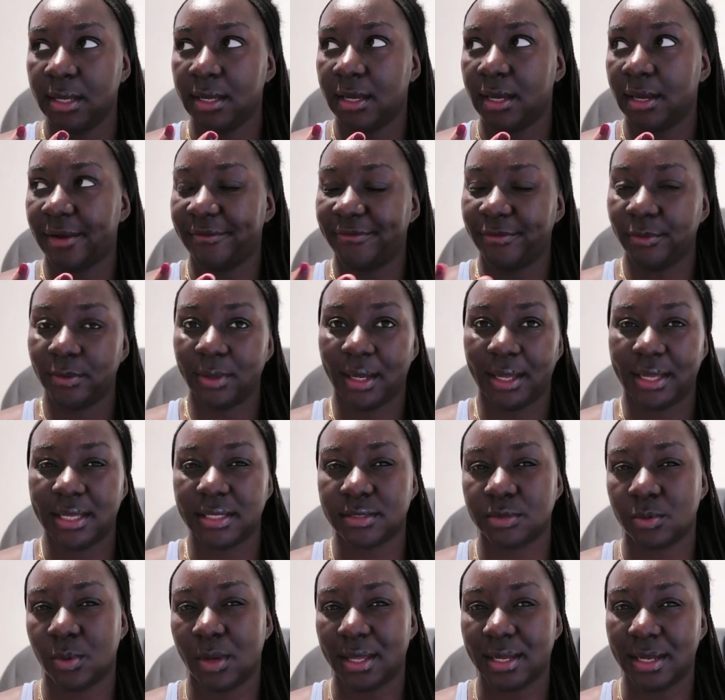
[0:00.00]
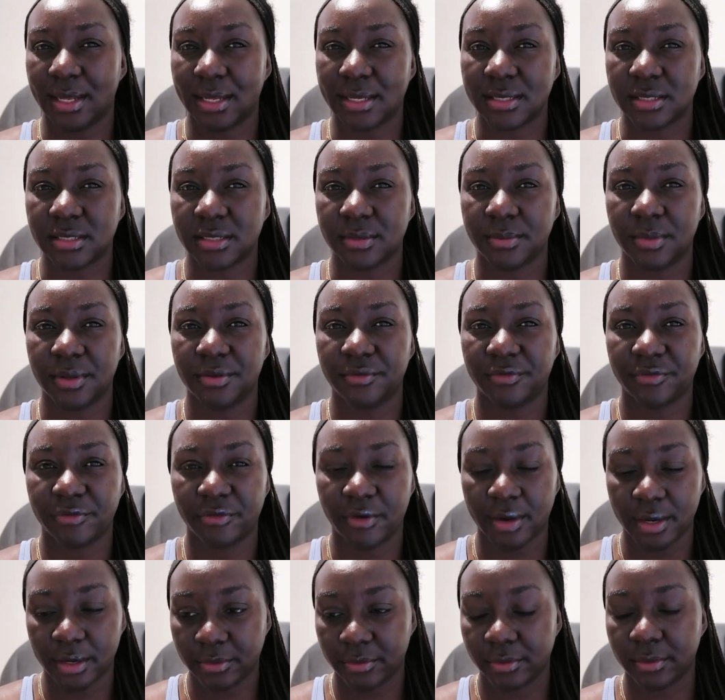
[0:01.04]
I feel like it's quite an intimate,
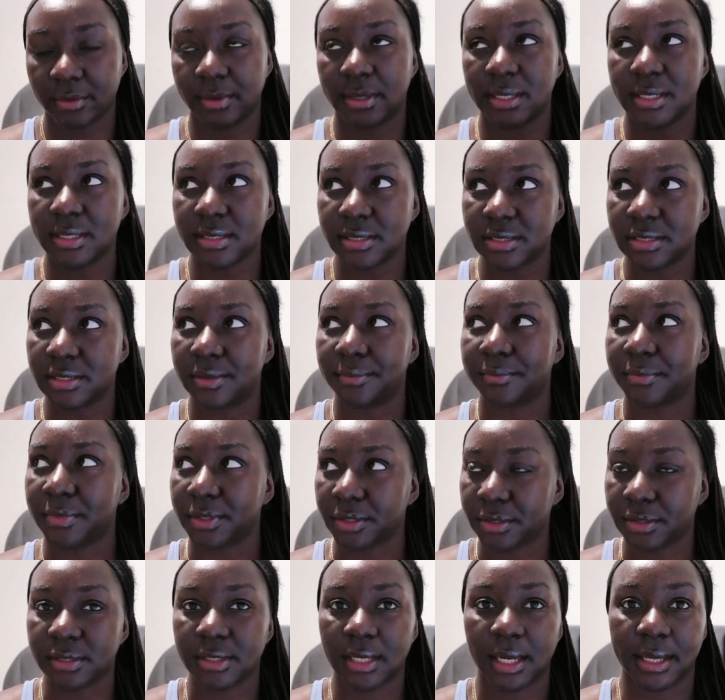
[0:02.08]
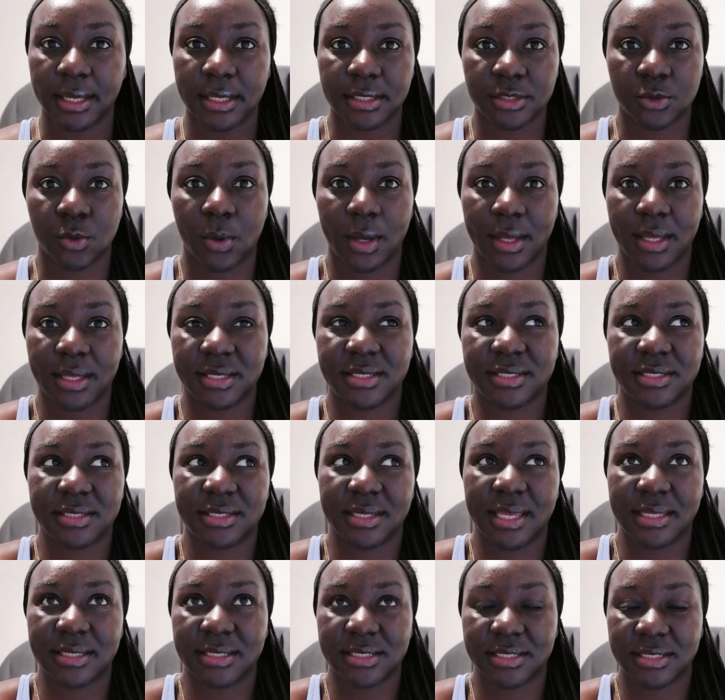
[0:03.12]
fragrance, intimate, like it's quite a
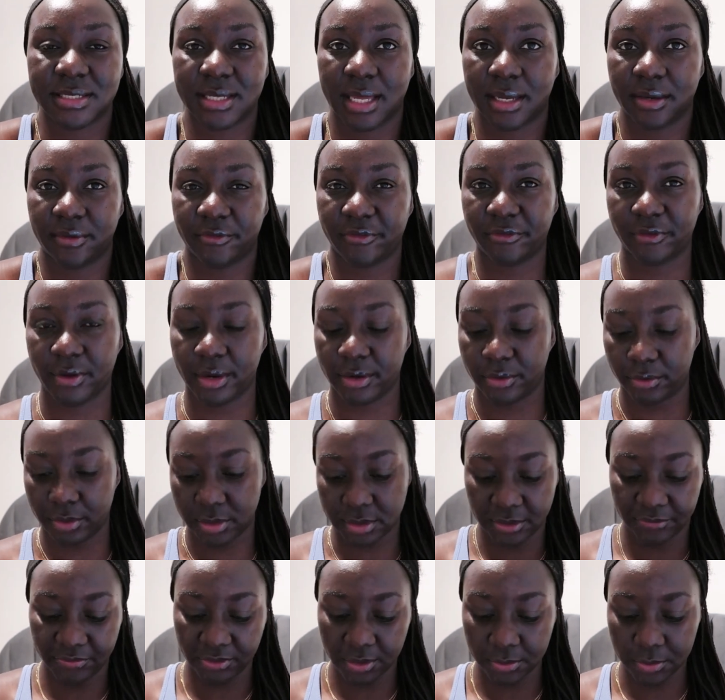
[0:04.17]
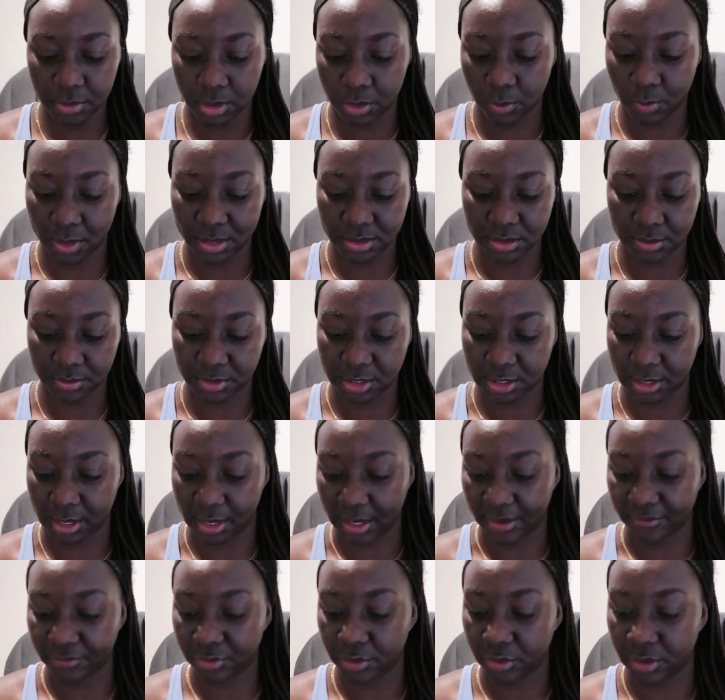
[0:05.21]
skin scent fragrance. I think I'm gonna wear some today. I
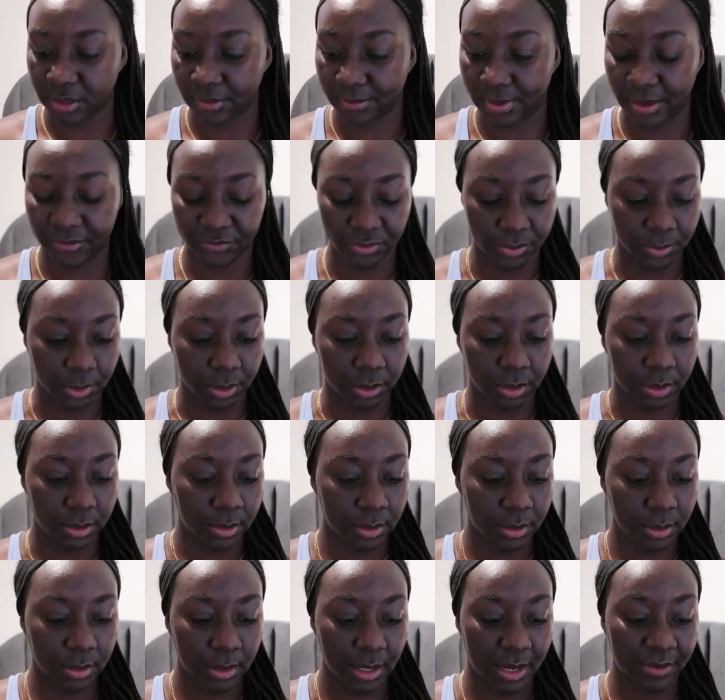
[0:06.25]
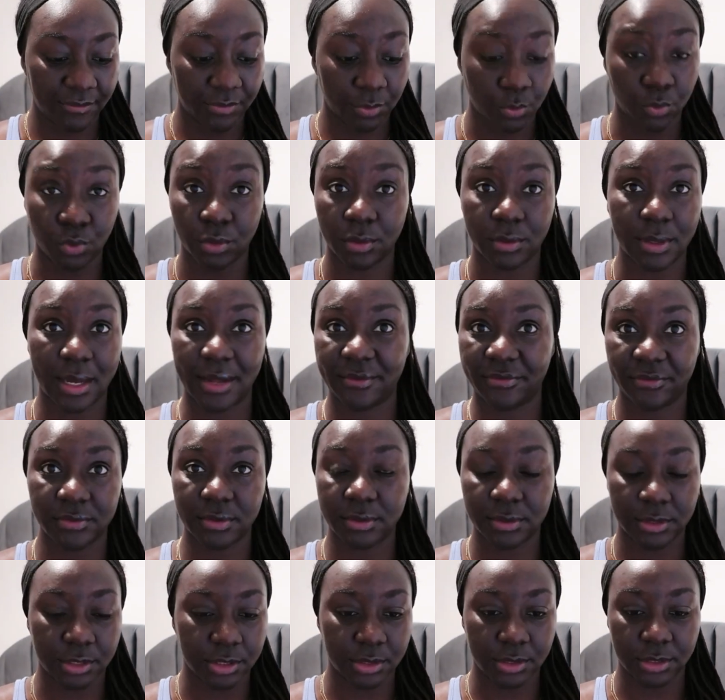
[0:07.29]
haven't got any Papillon. I haven't, I
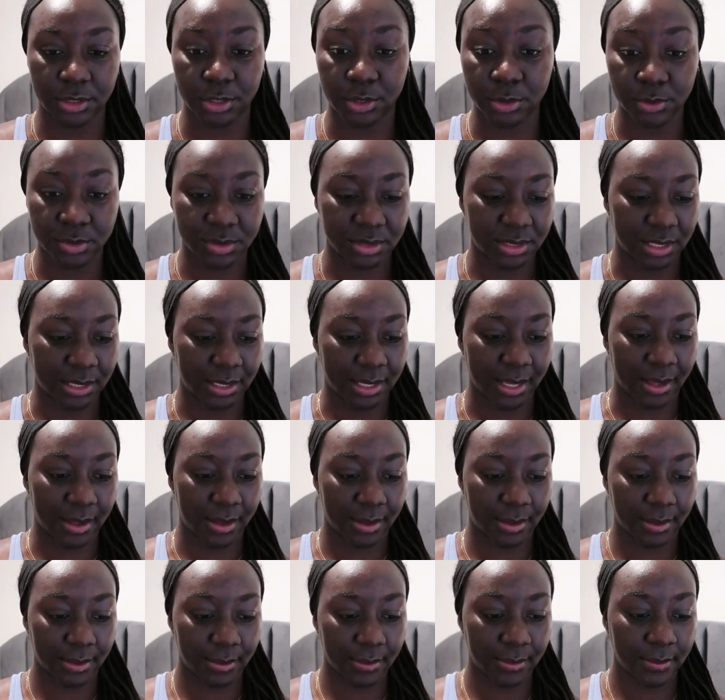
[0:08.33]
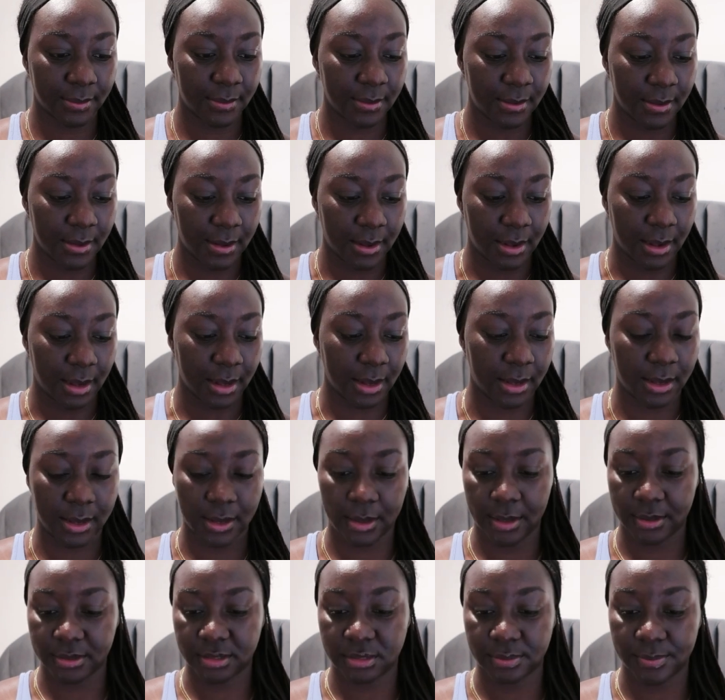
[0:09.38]
haven't used it yet.
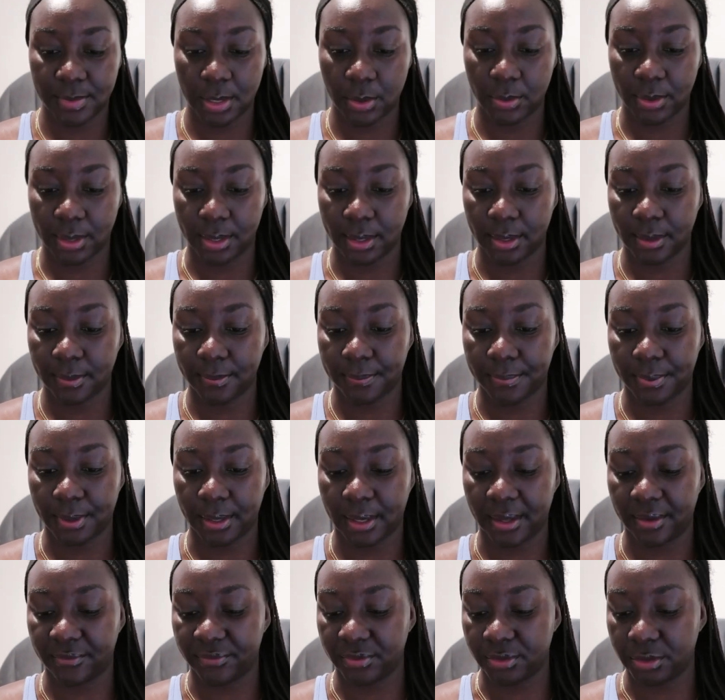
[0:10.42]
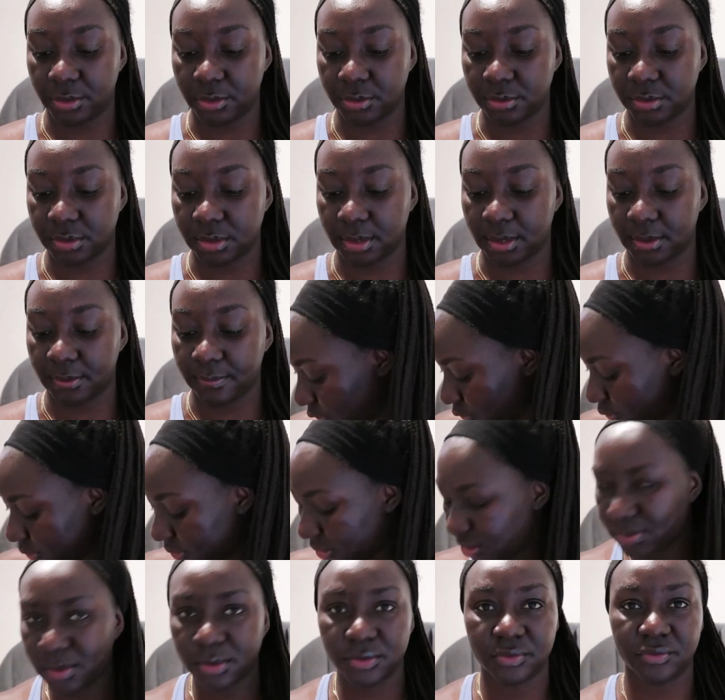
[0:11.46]
I smelt it, but I haven't used it. Oh,
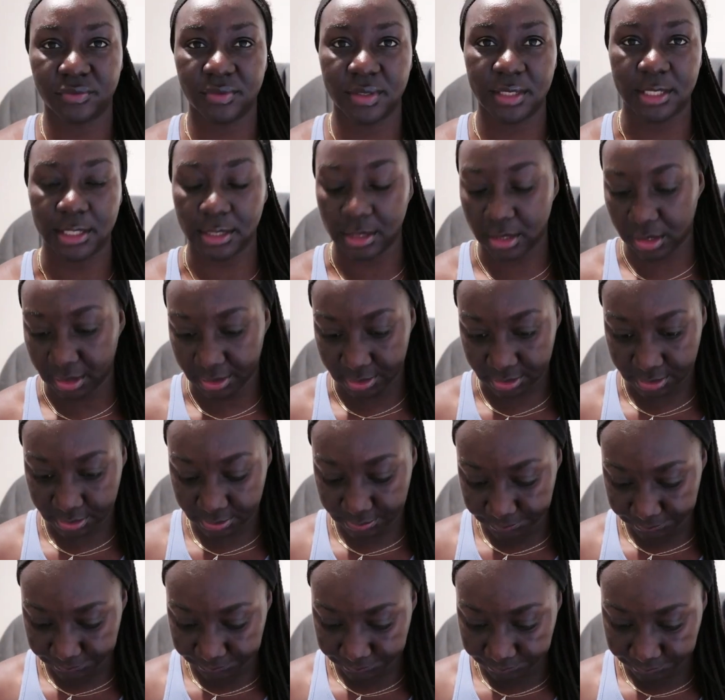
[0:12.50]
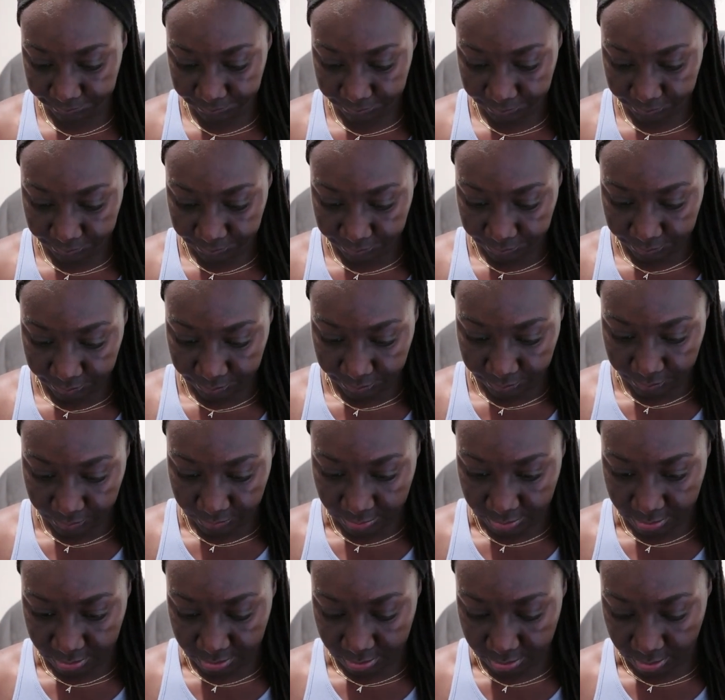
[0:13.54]
this smells really nice.
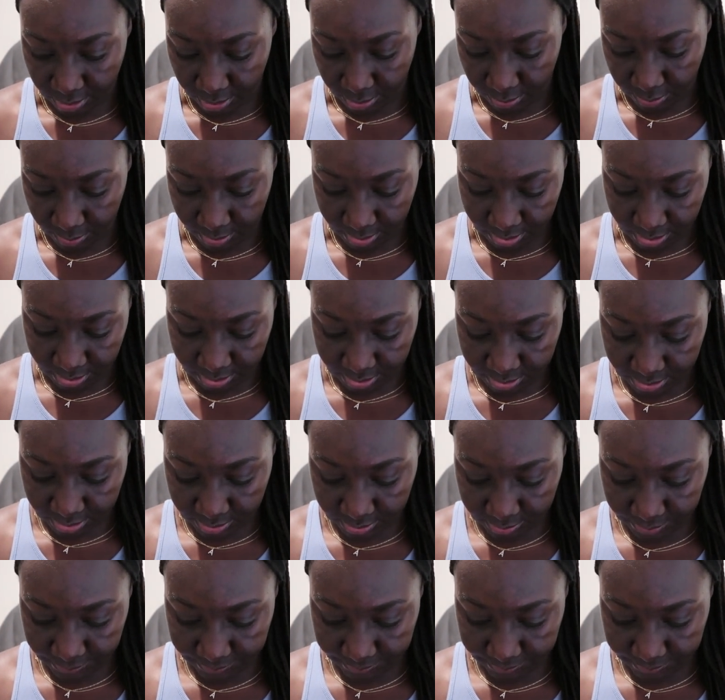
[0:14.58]
So it's,